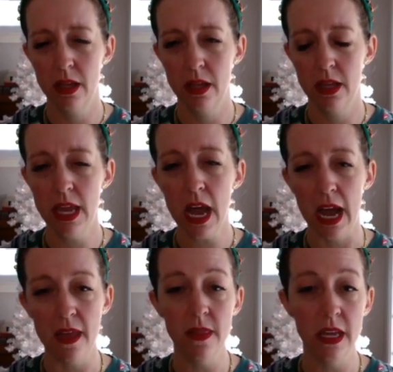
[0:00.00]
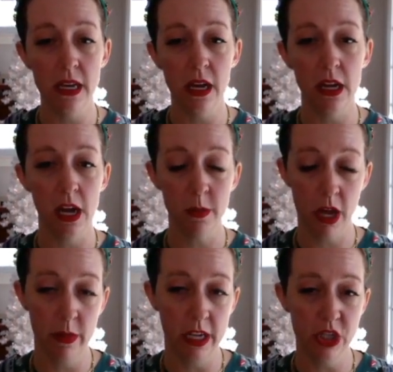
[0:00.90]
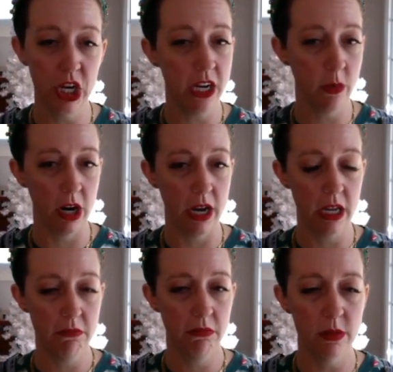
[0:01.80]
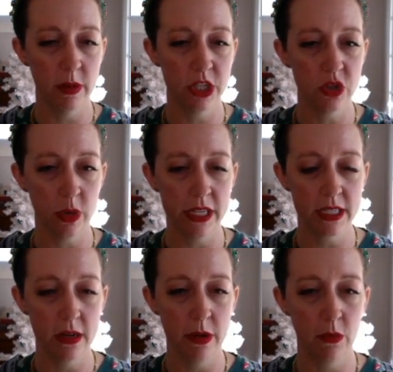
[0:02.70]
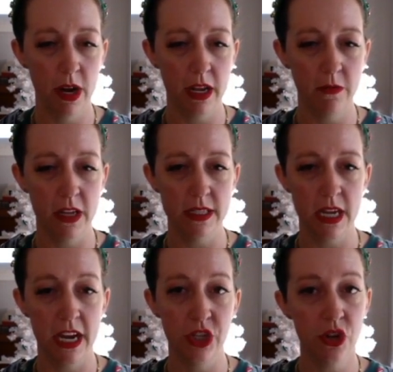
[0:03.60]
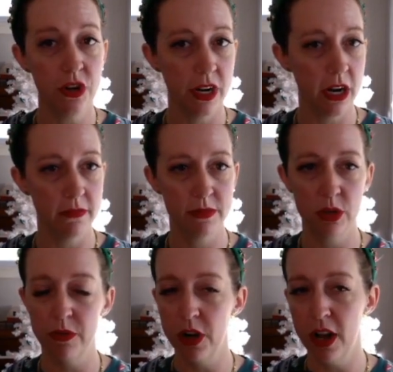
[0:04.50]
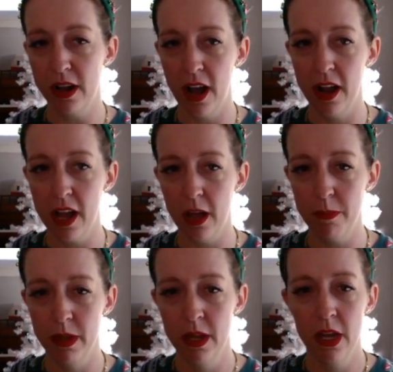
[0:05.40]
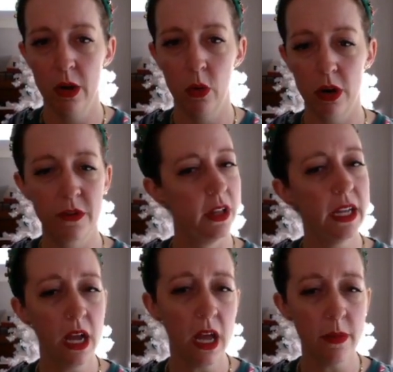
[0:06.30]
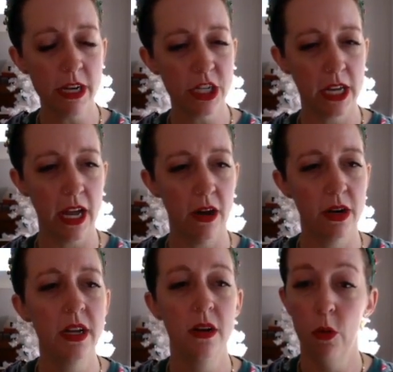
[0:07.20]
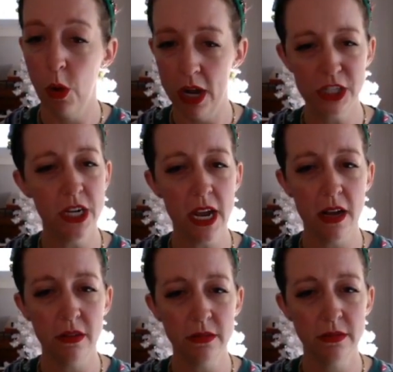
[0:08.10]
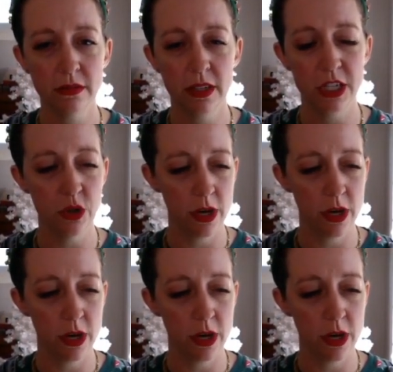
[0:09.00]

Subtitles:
Yeah, and then upcoming in January, Dimension 20 is going to be running Fantasy High Junior Year. So if you're not caught up, or if you're like, I might check it out, watch it now because you want